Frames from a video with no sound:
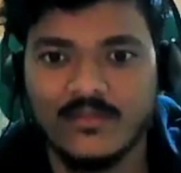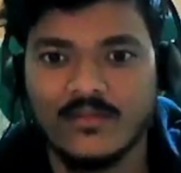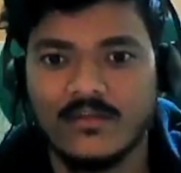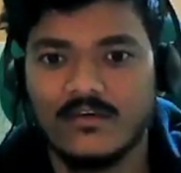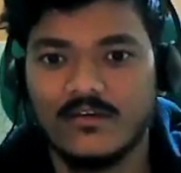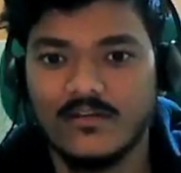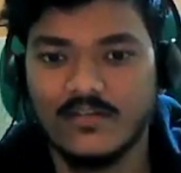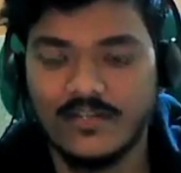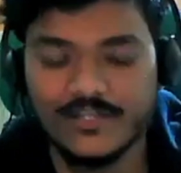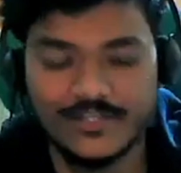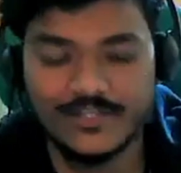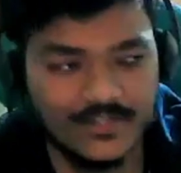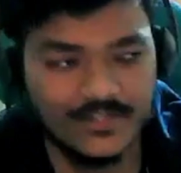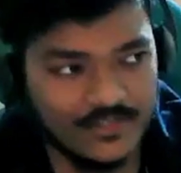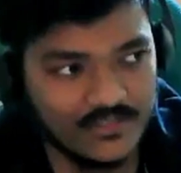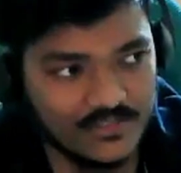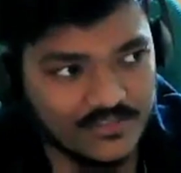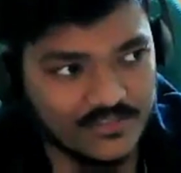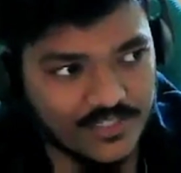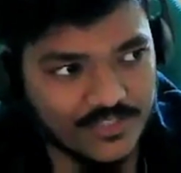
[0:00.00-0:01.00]
Later
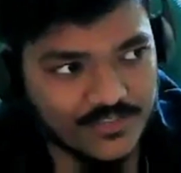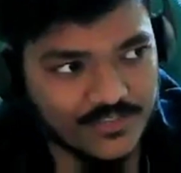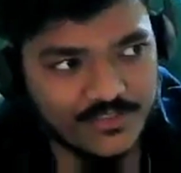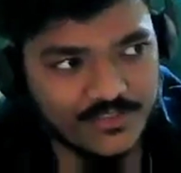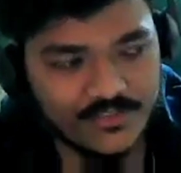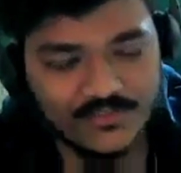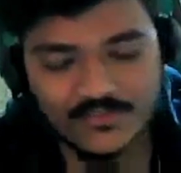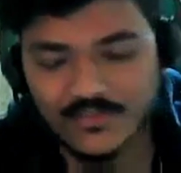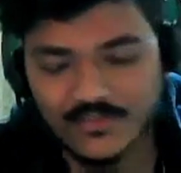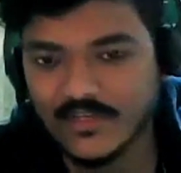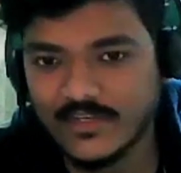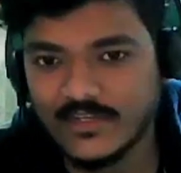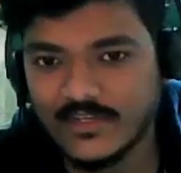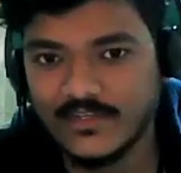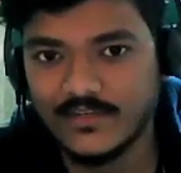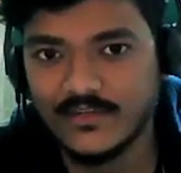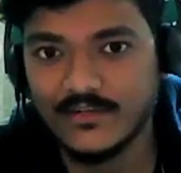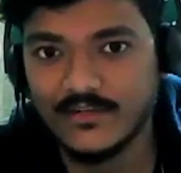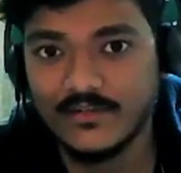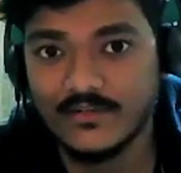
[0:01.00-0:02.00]
in the stages,
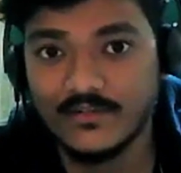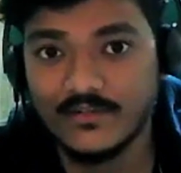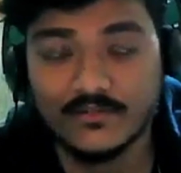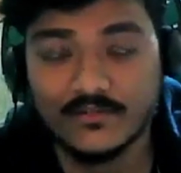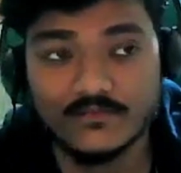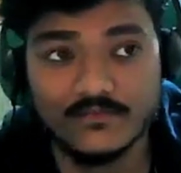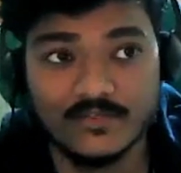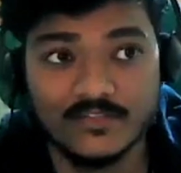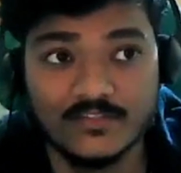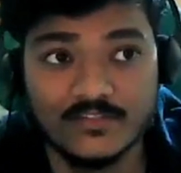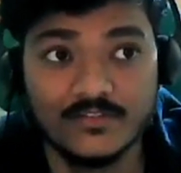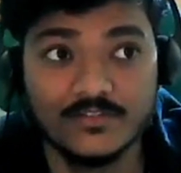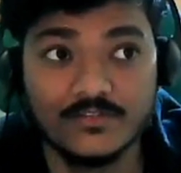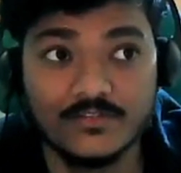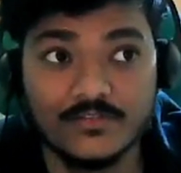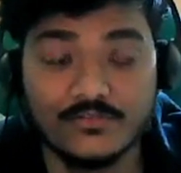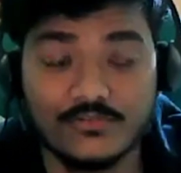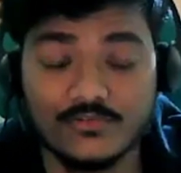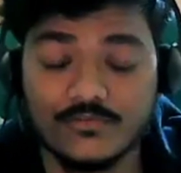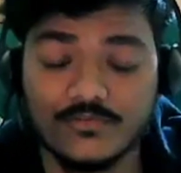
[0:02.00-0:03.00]
I was
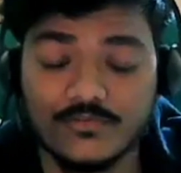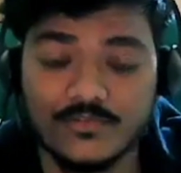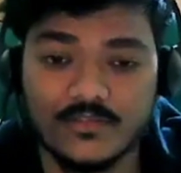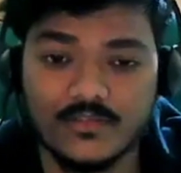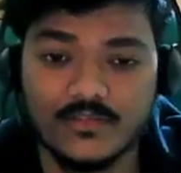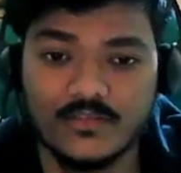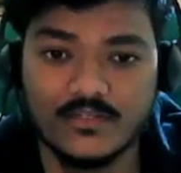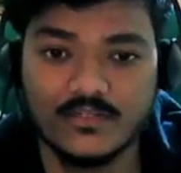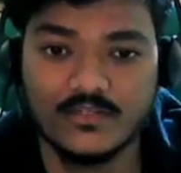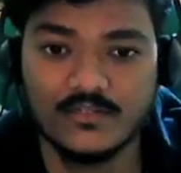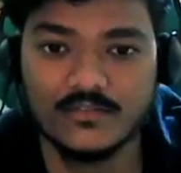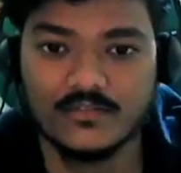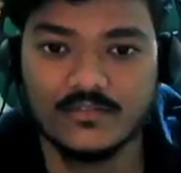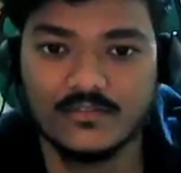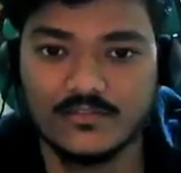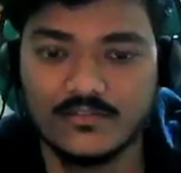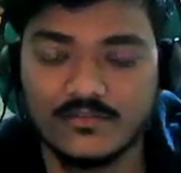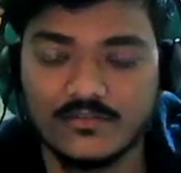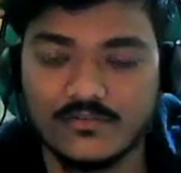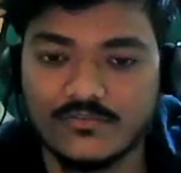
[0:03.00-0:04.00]
introduced with
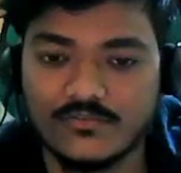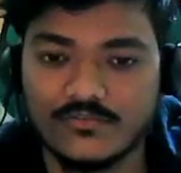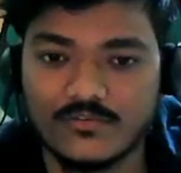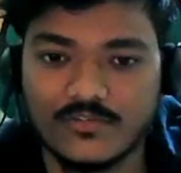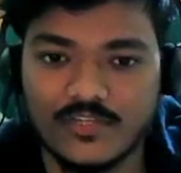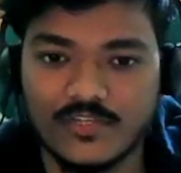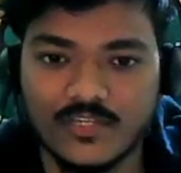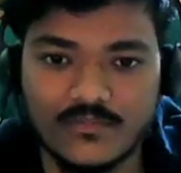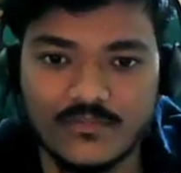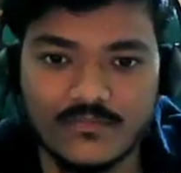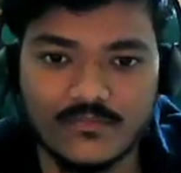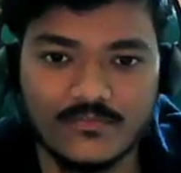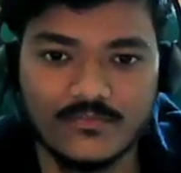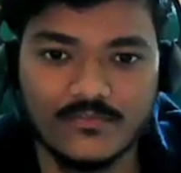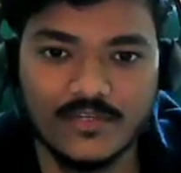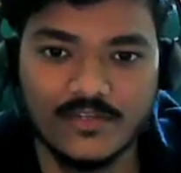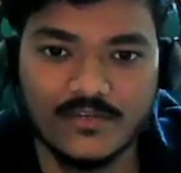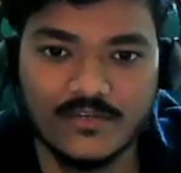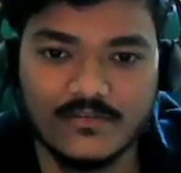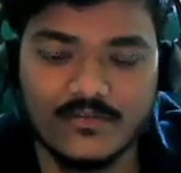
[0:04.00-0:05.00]
the console games
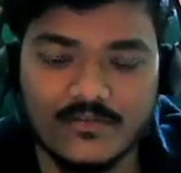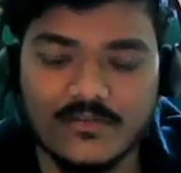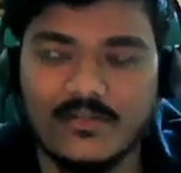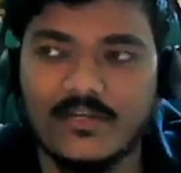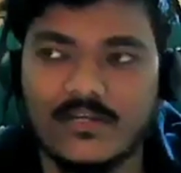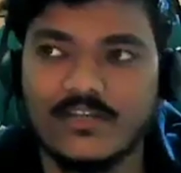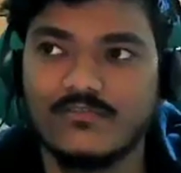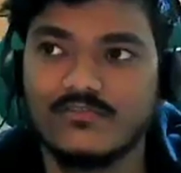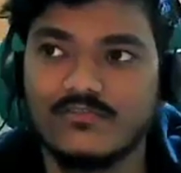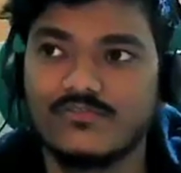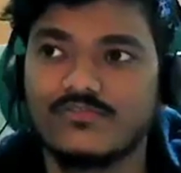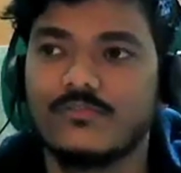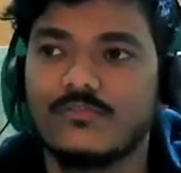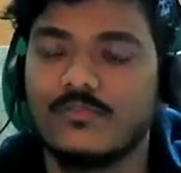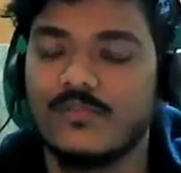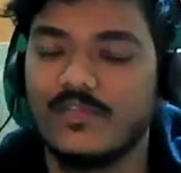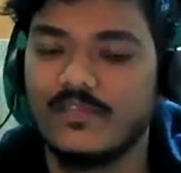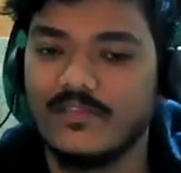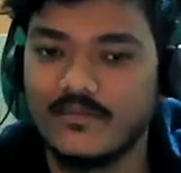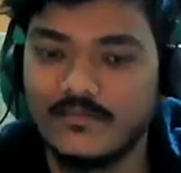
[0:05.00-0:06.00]
where I used to
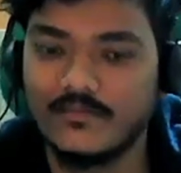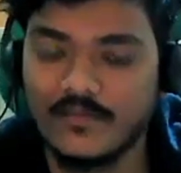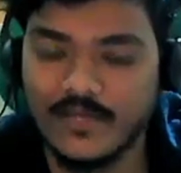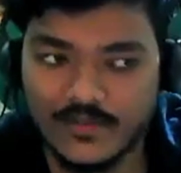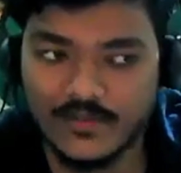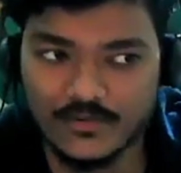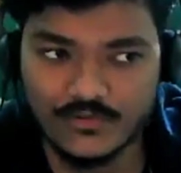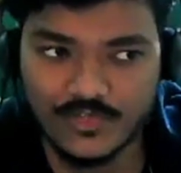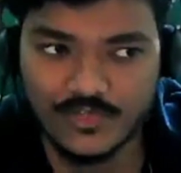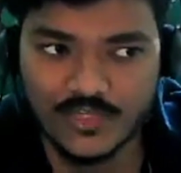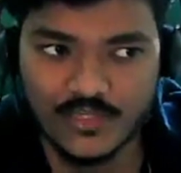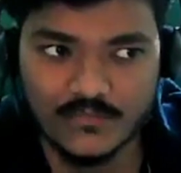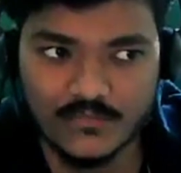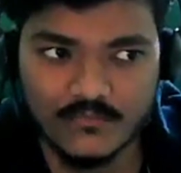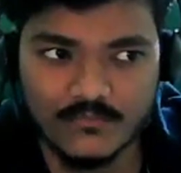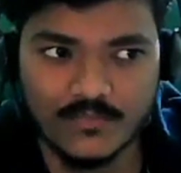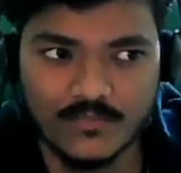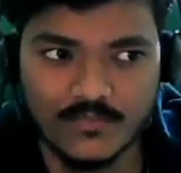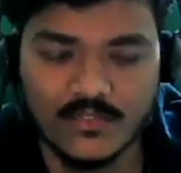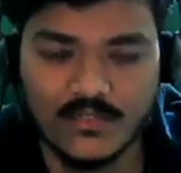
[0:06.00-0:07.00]
play the Mario
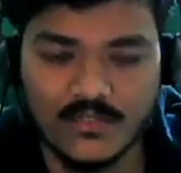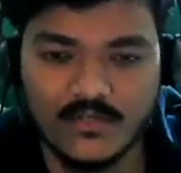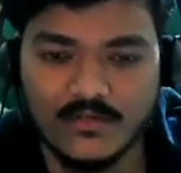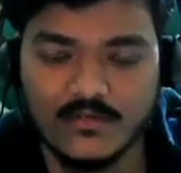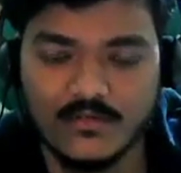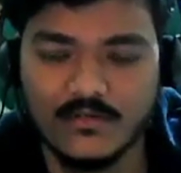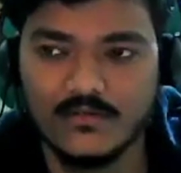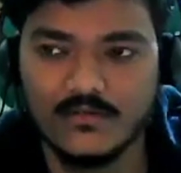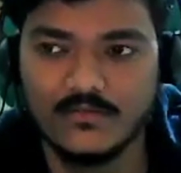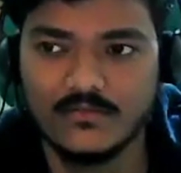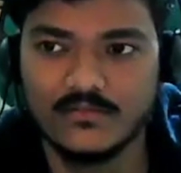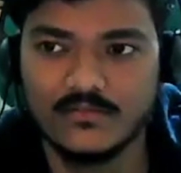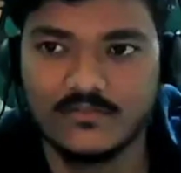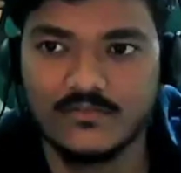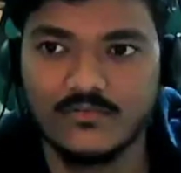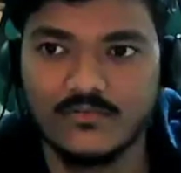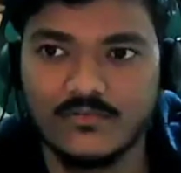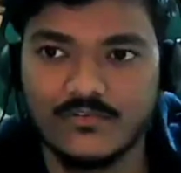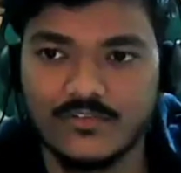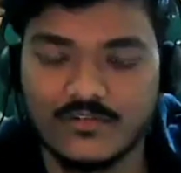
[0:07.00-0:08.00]
game and
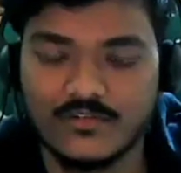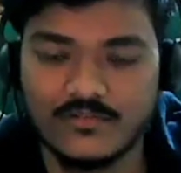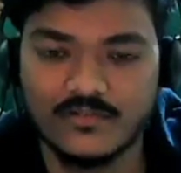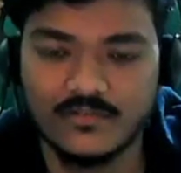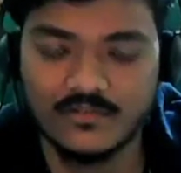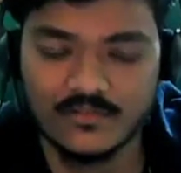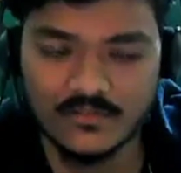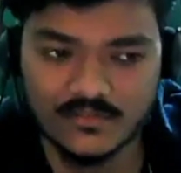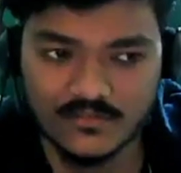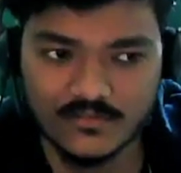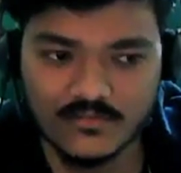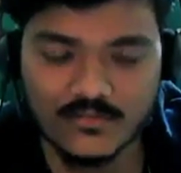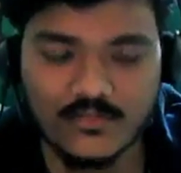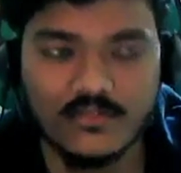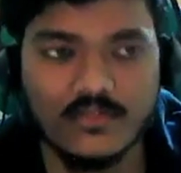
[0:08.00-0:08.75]
Contra ones.